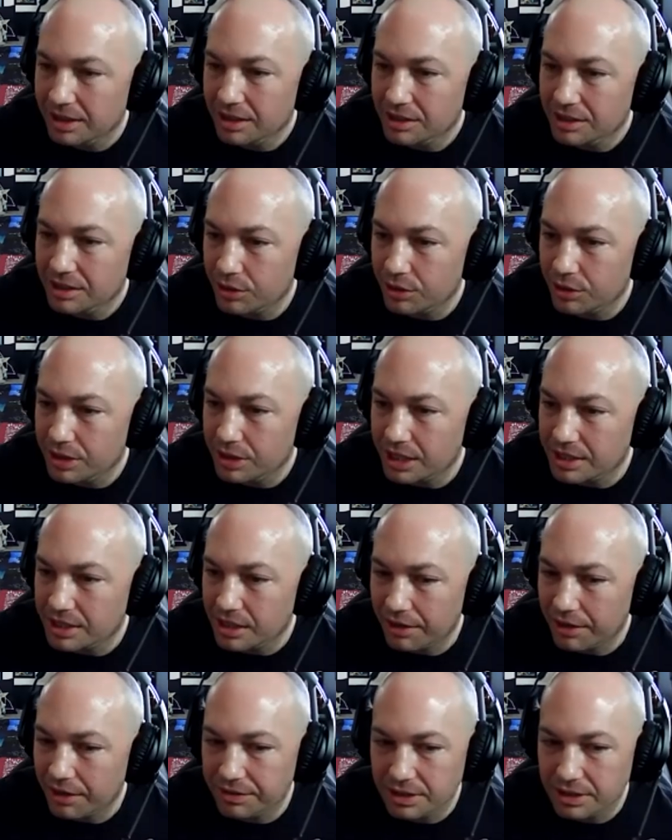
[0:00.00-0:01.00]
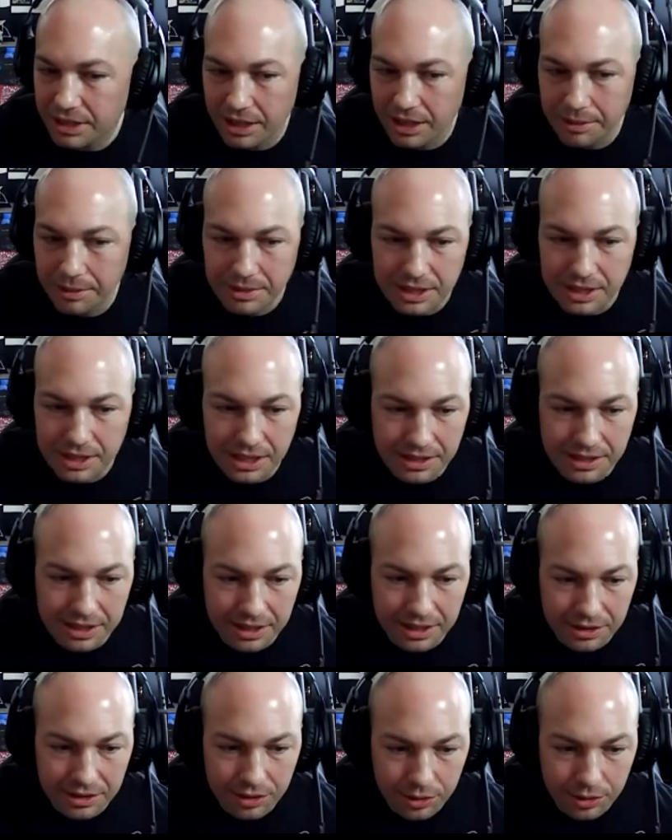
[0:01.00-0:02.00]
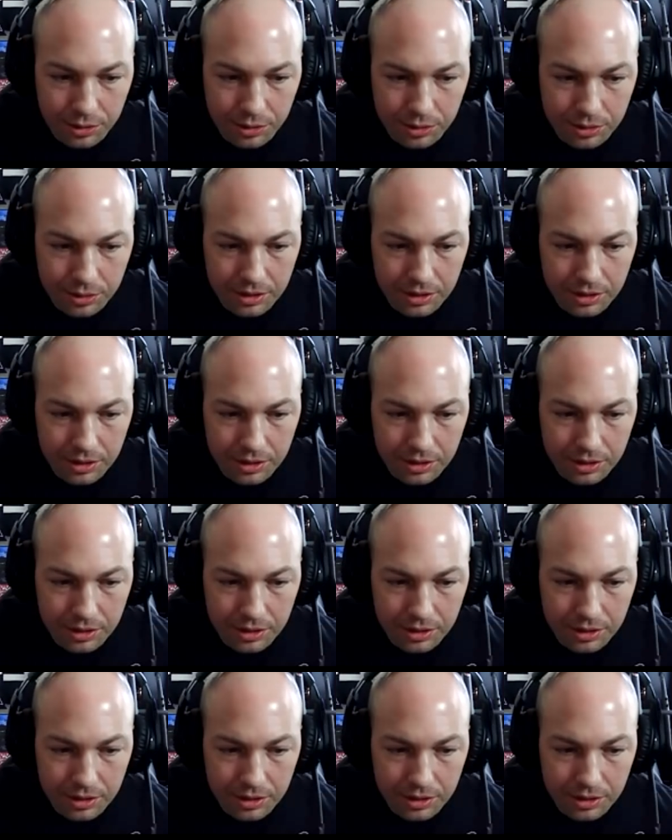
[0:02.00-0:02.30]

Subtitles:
So it's oftentimes easy to